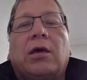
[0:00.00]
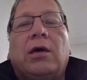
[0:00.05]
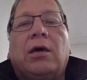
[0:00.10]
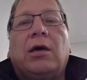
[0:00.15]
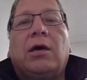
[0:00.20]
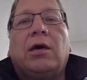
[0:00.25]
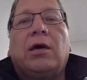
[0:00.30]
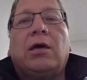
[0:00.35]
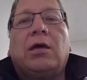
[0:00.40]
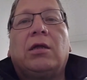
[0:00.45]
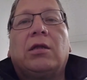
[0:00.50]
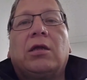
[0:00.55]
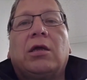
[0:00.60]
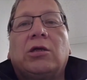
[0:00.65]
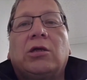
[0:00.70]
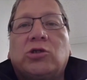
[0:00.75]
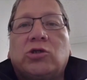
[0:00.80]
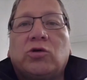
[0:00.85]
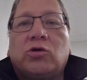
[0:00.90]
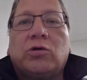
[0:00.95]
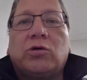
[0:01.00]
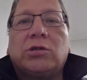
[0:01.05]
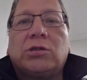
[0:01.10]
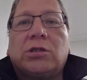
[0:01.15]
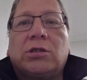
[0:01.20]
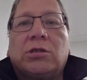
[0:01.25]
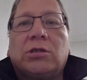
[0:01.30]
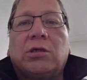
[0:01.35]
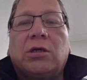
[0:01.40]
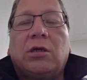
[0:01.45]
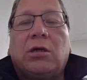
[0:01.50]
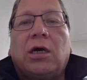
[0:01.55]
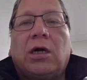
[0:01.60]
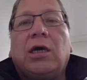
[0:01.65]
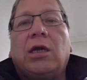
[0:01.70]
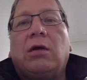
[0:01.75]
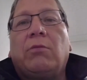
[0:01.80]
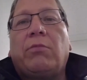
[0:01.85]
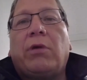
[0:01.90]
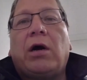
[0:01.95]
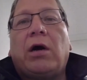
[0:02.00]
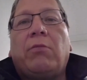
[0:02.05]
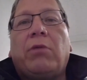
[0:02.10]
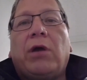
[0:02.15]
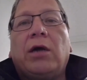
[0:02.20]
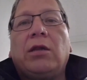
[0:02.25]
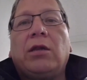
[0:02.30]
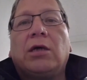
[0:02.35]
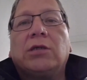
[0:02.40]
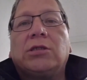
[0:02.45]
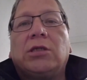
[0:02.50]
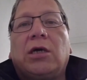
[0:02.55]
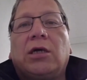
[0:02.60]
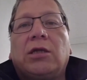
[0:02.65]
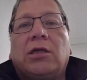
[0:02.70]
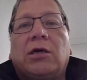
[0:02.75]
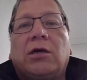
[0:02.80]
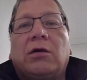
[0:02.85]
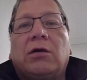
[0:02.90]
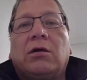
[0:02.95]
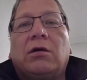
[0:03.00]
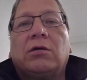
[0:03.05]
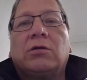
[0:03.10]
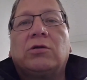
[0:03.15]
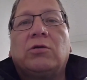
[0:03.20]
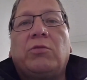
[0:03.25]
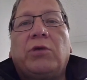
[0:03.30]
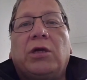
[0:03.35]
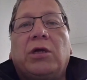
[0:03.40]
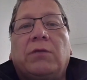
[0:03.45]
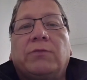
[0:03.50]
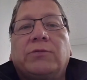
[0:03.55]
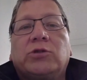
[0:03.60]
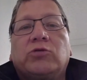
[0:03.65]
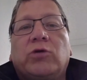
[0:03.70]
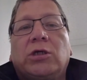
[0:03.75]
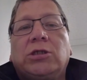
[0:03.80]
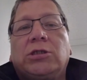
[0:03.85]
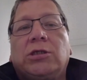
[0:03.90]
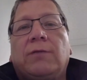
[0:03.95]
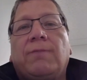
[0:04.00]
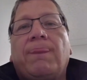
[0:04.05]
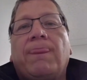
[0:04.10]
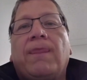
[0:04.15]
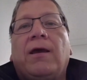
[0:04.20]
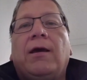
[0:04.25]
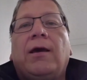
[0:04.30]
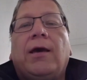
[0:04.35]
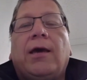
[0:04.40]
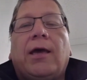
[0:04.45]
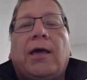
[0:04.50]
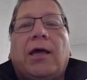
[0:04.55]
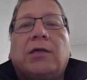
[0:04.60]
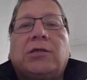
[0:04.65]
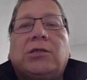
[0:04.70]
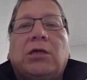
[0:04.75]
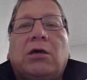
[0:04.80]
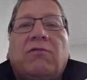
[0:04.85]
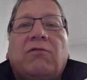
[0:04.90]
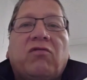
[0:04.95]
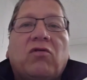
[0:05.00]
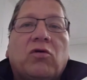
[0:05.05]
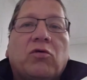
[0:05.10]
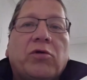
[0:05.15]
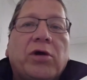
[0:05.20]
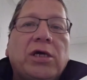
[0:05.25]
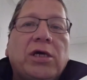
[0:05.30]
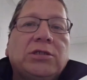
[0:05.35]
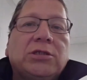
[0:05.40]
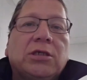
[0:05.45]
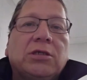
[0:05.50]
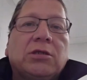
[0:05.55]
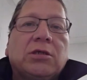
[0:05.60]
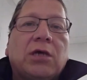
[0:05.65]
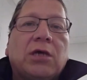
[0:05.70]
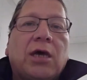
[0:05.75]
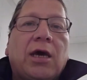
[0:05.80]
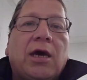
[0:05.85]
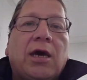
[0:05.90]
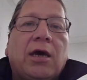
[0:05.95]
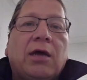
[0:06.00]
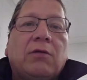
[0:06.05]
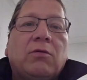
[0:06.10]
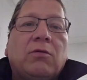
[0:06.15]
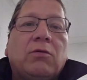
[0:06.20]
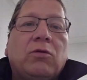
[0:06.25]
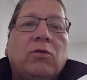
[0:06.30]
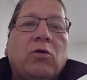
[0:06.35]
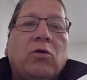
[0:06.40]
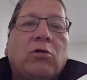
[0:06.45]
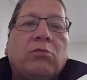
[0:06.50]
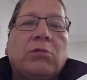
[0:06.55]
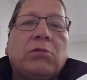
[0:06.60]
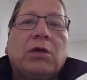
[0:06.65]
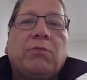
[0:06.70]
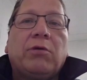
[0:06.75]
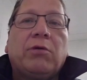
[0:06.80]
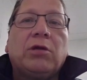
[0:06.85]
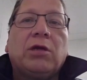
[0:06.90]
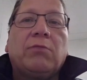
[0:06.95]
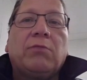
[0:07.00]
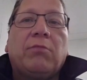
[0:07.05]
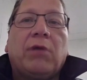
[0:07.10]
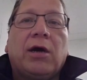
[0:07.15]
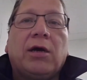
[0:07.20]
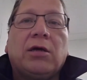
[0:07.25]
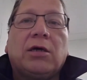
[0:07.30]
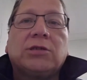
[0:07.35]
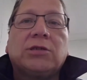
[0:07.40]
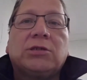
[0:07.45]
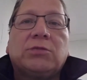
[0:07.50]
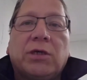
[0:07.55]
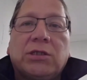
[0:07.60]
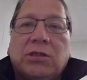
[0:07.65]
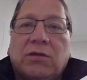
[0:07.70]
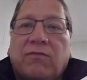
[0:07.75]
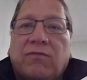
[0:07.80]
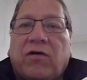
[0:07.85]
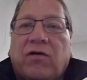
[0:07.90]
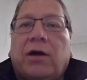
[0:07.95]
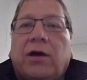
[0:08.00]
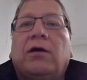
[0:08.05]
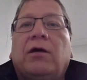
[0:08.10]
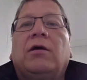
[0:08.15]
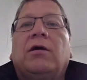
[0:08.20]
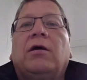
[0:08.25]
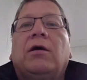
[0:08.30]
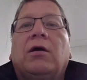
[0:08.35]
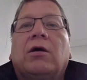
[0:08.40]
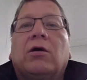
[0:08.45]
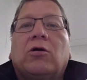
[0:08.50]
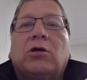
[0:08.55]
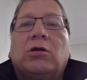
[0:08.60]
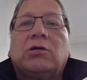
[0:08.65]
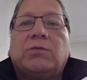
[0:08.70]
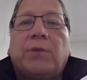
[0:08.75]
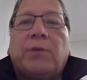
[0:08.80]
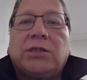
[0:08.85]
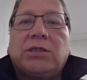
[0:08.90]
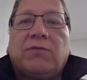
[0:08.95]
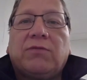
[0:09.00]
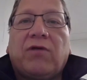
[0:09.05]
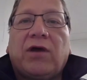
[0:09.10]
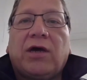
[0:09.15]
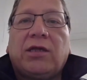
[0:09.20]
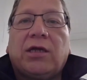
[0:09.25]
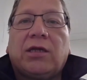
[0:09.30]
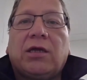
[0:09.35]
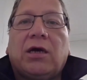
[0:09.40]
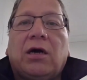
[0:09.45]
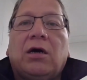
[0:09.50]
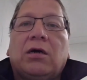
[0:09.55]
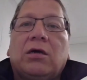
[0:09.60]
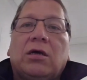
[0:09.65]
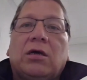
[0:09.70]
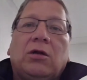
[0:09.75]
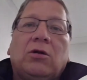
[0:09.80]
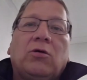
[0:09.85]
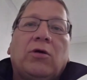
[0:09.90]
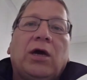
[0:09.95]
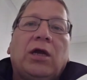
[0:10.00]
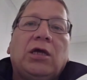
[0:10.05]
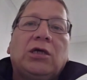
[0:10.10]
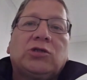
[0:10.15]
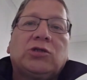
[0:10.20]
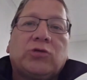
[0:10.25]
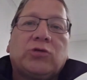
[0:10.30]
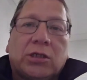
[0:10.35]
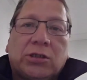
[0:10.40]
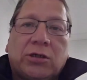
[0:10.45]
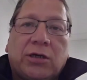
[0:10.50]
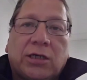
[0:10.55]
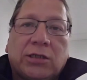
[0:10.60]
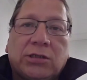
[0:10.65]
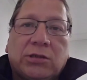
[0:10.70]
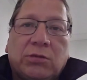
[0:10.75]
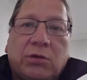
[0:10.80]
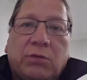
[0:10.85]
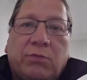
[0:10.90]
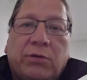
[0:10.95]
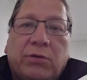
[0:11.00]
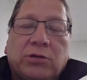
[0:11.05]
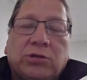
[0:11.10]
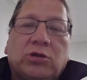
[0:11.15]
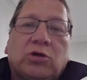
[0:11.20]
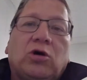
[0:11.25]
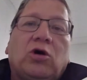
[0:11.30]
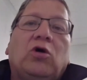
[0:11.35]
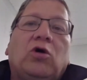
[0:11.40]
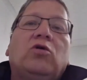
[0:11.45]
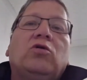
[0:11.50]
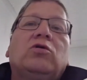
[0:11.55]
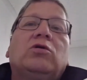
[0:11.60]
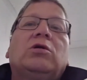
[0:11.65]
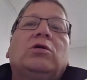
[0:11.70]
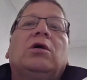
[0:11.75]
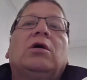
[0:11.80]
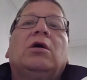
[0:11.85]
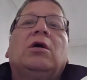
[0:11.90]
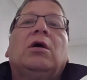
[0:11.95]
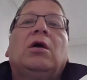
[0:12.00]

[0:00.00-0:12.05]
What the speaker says: and ensures, again, a bylaw is not there to be an obstruction. It's there for a reason. And normally building bylaws could specify that any structure has to be built to code.